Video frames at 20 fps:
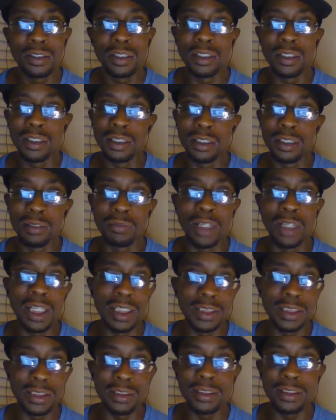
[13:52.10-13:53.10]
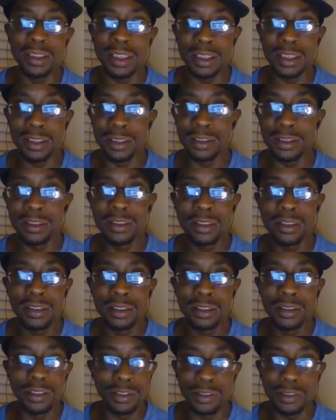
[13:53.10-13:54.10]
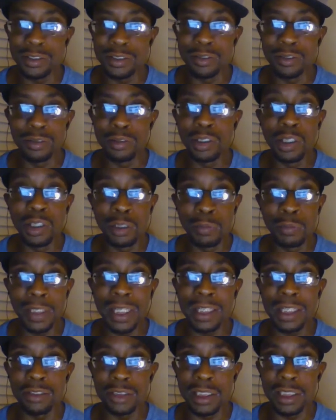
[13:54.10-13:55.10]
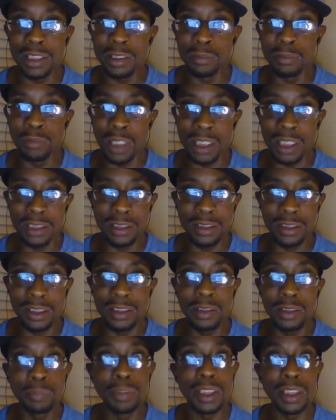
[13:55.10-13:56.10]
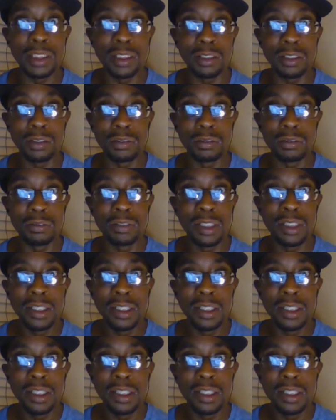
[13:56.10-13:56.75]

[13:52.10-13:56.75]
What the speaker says: Rodgers because you know, we all said Rodgers is a butthole.